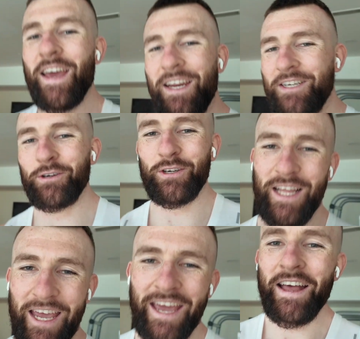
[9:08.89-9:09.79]
It's
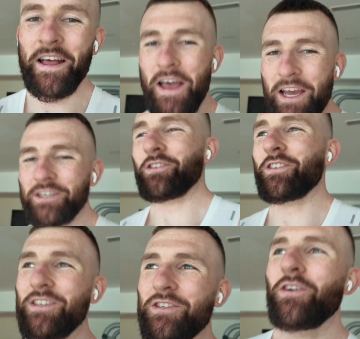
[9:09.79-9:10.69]

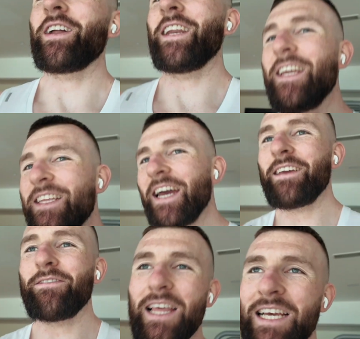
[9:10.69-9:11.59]
usually sorted in a day,
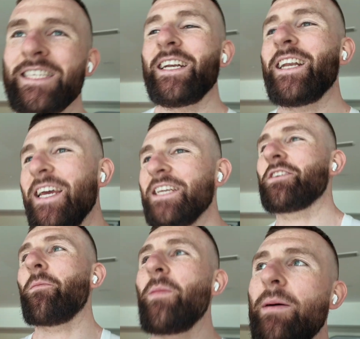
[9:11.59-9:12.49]
even less than a day. It's
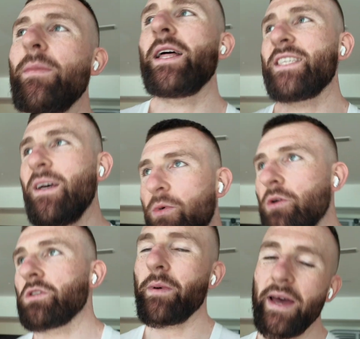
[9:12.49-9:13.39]
gone back by the time I'm
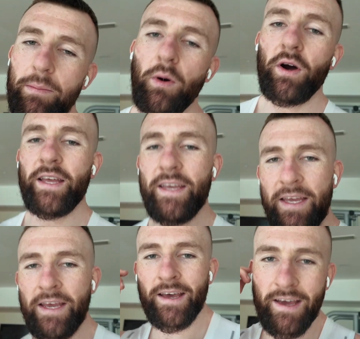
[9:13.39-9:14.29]
going to bed. But
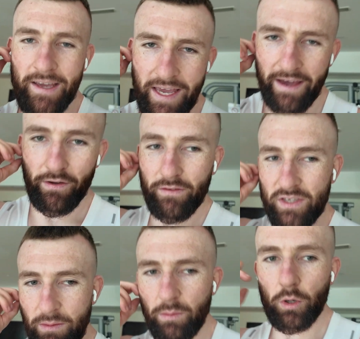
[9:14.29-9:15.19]
yeah, if you ever
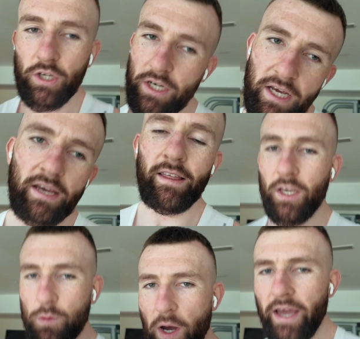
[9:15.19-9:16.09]
see me butchered,
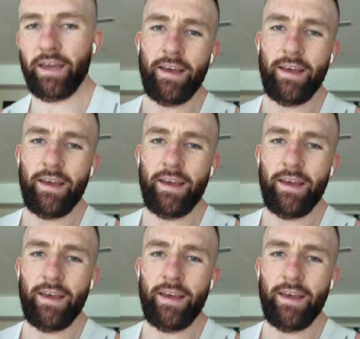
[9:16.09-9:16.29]
that's why.